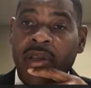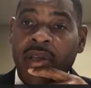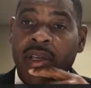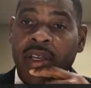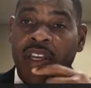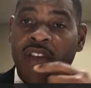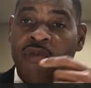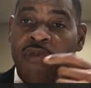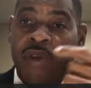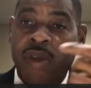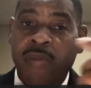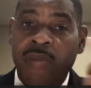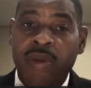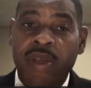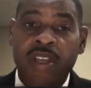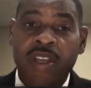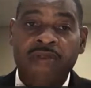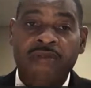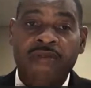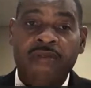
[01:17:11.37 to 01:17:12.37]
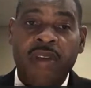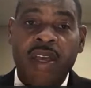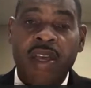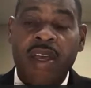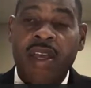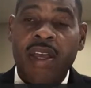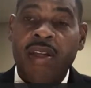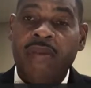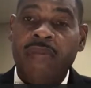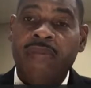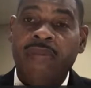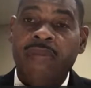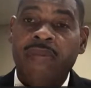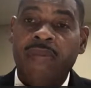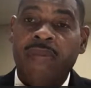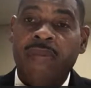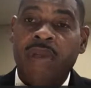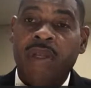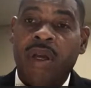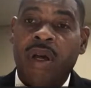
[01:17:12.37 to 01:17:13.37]
If we're being fed
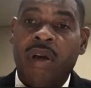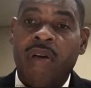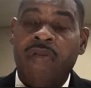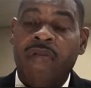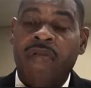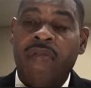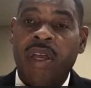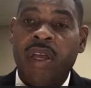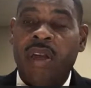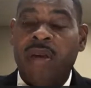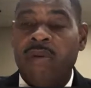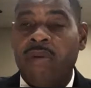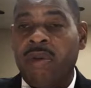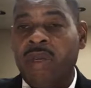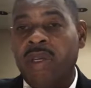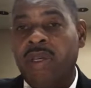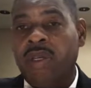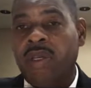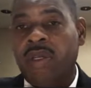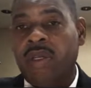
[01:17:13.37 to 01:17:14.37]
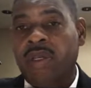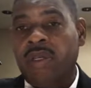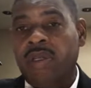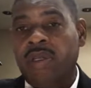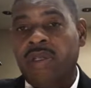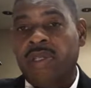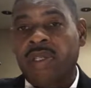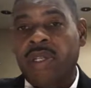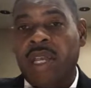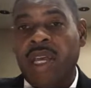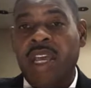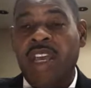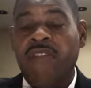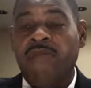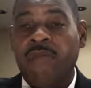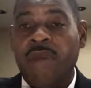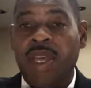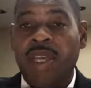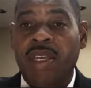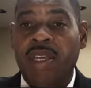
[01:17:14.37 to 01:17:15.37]
a very
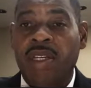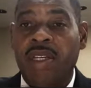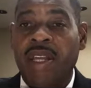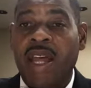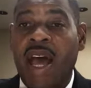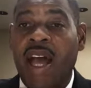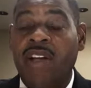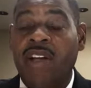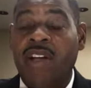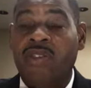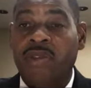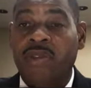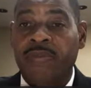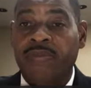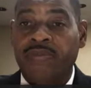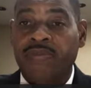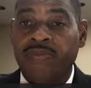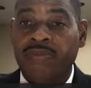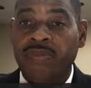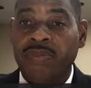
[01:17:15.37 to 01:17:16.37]
slave-making doctrine,